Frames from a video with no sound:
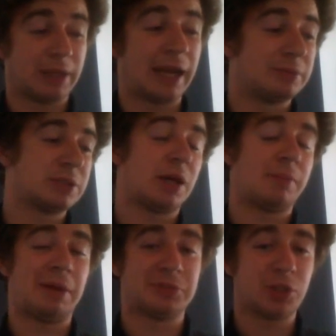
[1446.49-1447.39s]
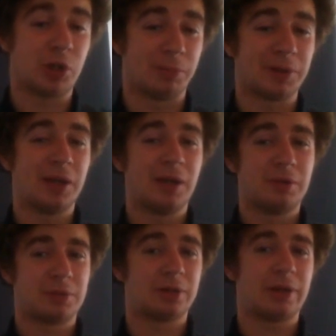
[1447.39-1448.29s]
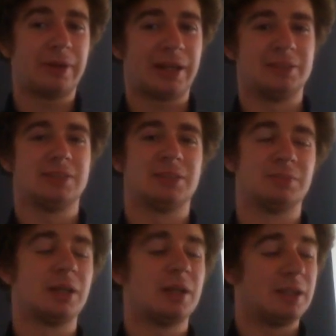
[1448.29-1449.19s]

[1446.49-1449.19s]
be able to come out on top when you're going against them.